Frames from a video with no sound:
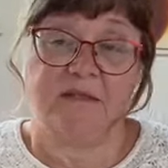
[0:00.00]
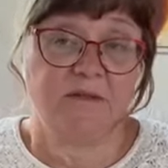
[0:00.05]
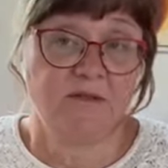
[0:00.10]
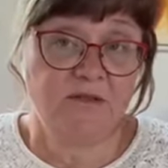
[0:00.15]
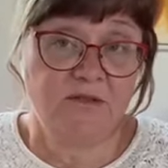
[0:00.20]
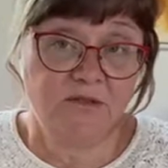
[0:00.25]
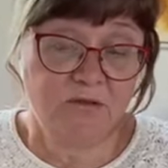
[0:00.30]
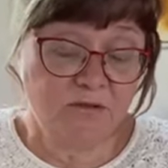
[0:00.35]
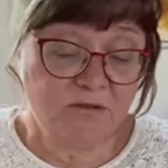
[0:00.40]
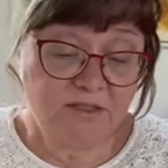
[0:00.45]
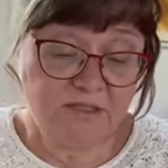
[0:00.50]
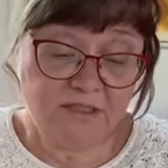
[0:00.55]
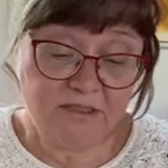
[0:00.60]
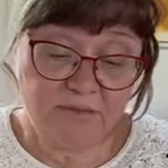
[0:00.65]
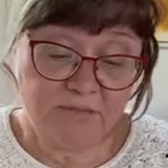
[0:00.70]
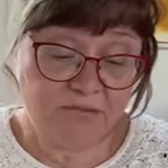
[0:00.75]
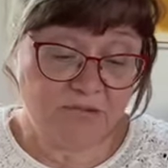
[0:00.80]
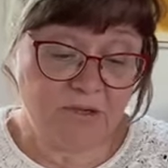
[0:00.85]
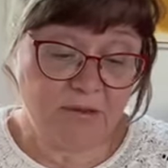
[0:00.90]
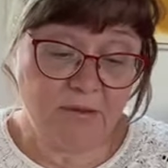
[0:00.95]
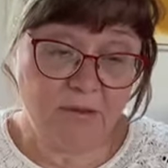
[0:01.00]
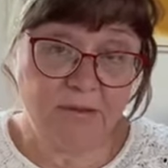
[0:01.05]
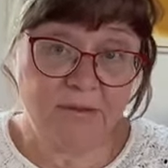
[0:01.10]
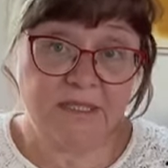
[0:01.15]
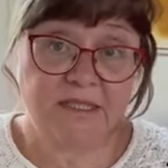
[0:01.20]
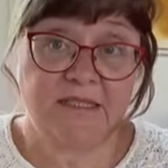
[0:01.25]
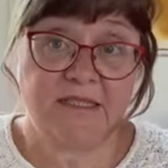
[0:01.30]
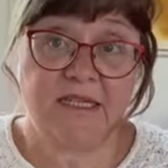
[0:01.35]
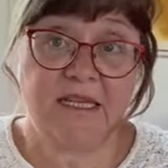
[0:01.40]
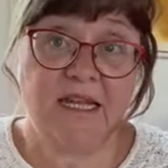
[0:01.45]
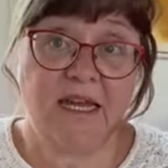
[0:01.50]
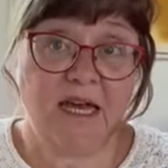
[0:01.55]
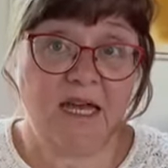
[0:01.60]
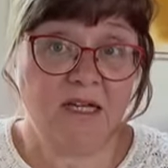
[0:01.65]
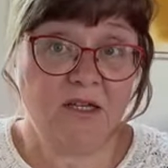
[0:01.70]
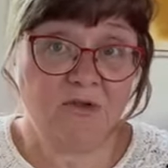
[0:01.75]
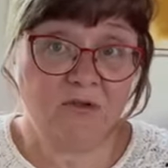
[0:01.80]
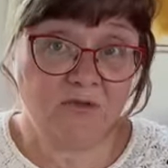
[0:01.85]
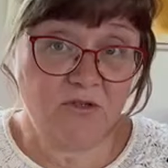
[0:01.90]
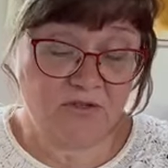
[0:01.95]
You would probably say I
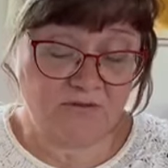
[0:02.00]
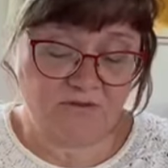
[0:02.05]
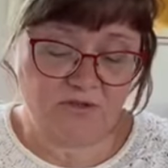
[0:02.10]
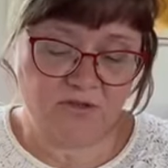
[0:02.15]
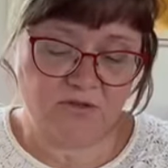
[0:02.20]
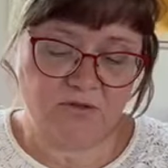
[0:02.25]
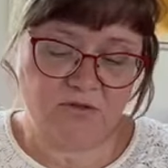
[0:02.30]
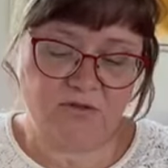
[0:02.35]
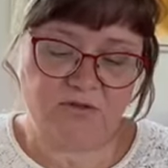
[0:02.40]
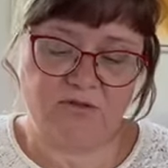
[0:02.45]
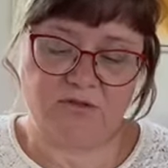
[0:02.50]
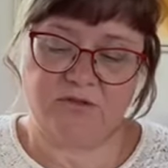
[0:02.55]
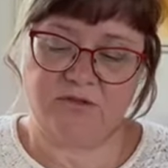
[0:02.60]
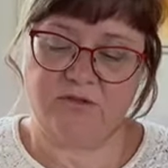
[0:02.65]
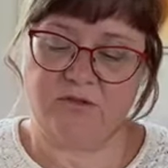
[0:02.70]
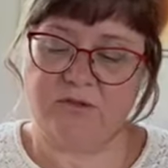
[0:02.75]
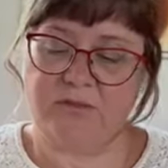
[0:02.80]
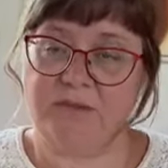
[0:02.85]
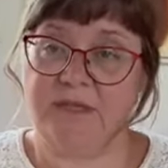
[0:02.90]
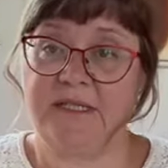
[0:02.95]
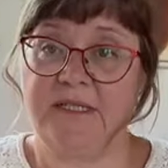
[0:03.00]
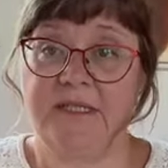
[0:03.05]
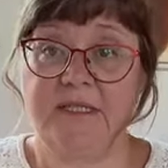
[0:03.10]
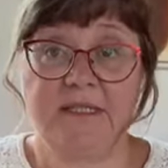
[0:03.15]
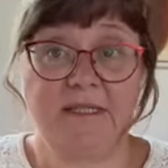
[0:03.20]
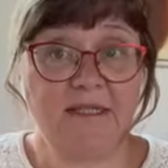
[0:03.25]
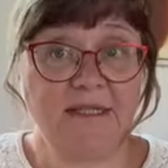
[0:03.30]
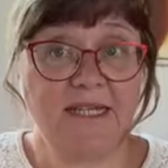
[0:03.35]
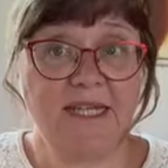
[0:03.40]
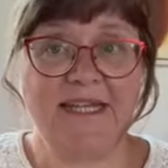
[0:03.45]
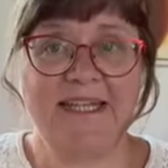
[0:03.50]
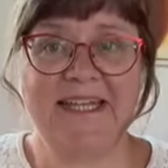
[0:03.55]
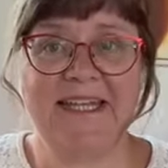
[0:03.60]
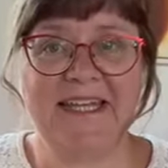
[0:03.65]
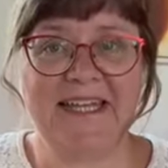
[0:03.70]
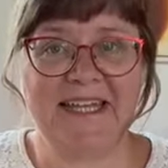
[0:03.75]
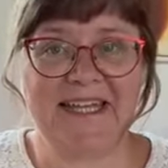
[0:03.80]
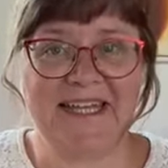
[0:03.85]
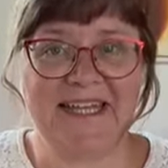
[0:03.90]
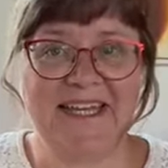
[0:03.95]
could have told you so, but
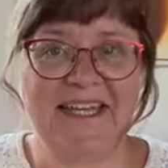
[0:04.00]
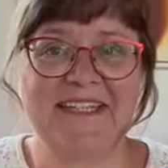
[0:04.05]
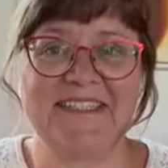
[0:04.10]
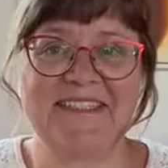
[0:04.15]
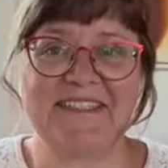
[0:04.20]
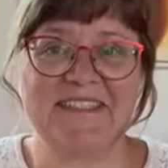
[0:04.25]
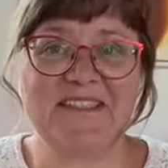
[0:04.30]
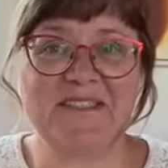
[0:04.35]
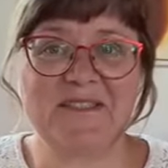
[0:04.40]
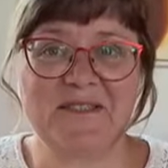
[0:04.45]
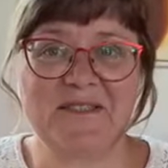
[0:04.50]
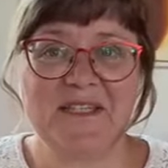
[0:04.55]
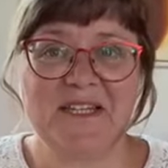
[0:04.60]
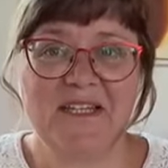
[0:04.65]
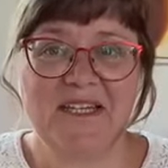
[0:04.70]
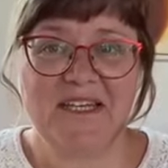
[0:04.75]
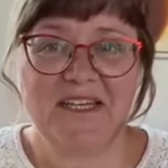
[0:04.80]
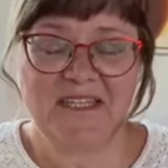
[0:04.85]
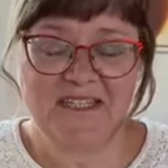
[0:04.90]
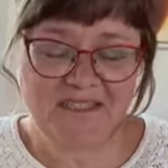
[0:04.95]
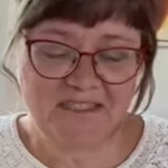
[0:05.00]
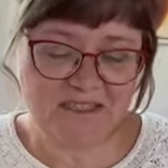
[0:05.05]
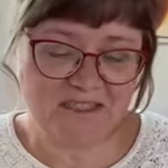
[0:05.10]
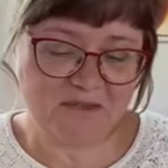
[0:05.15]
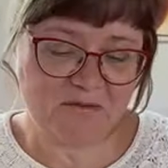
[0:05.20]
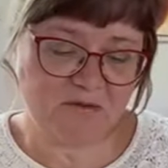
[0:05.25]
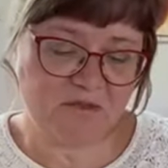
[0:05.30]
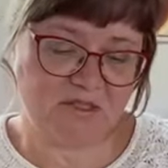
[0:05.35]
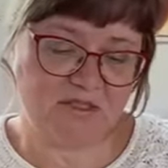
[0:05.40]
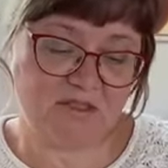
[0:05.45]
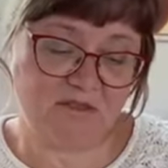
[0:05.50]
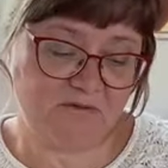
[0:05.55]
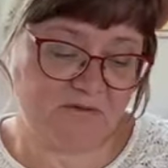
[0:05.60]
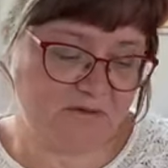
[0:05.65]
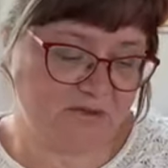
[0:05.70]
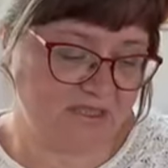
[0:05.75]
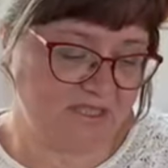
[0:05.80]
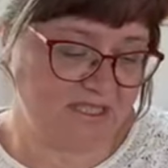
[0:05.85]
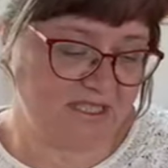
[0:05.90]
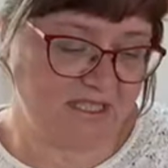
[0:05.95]
yes, this was the
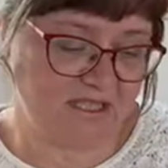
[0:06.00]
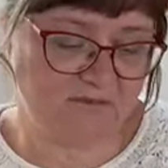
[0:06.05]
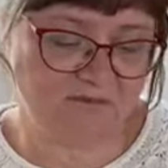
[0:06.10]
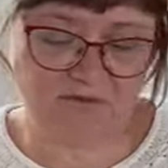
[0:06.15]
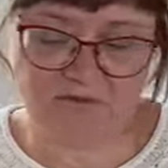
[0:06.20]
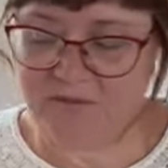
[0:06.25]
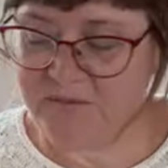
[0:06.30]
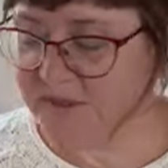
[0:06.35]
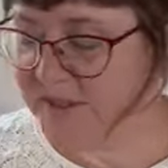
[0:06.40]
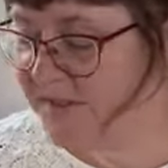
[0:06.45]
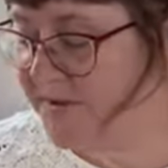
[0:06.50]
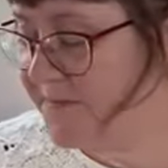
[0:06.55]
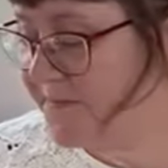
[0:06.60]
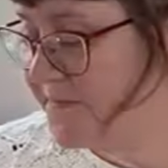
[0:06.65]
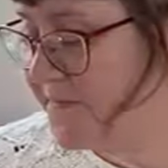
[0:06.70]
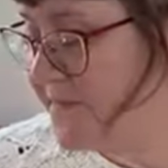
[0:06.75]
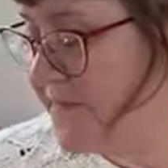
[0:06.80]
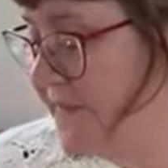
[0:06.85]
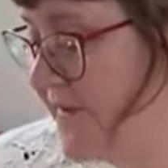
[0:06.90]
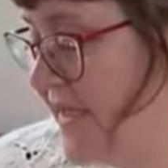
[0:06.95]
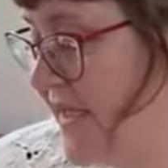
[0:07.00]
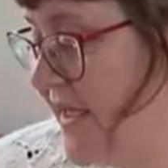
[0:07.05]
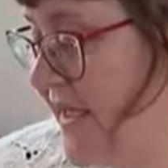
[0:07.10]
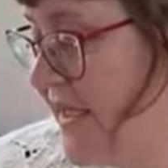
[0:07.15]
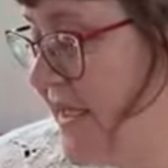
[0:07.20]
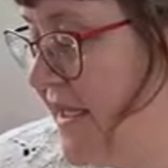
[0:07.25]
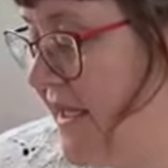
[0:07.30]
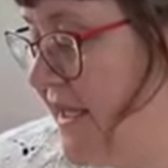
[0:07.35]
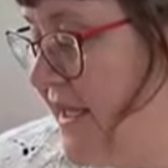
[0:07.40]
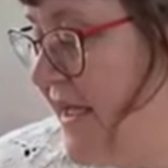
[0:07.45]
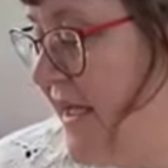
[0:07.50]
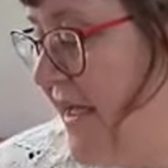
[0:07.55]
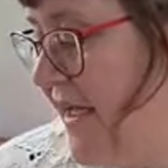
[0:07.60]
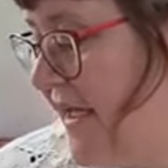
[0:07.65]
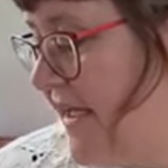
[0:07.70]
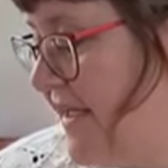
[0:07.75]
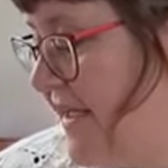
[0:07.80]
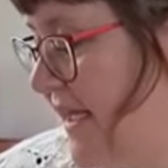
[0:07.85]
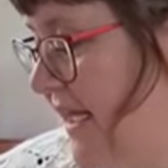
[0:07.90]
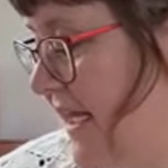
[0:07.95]
first time for me.
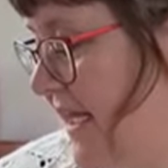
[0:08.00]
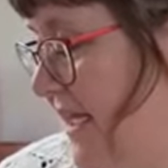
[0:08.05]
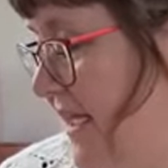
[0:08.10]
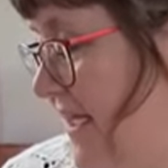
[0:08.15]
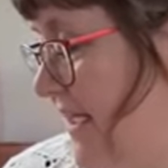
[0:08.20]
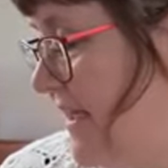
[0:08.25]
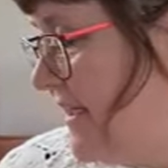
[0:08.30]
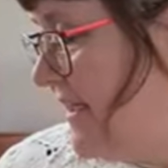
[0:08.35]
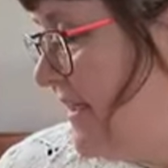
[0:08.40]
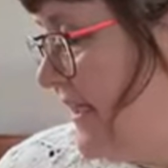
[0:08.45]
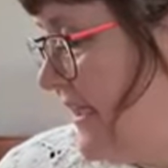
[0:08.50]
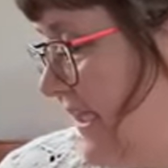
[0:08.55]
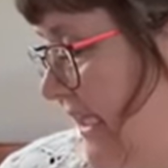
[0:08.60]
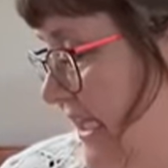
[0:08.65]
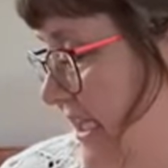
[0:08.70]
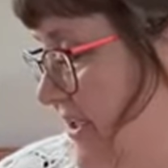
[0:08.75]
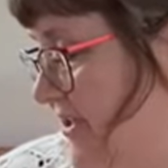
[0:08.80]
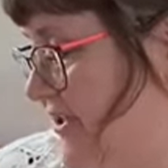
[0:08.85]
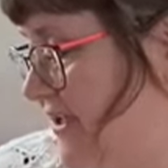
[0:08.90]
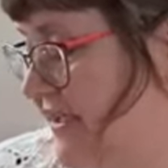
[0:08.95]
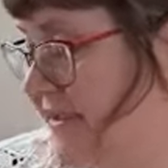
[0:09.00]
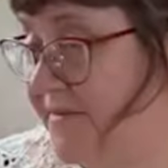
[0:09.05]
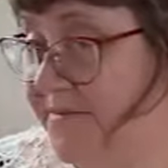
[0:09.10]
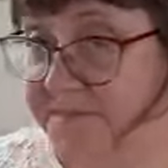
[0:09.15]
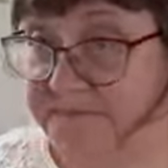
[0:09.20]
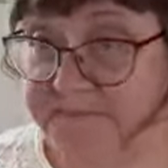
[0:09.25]
Then gauging.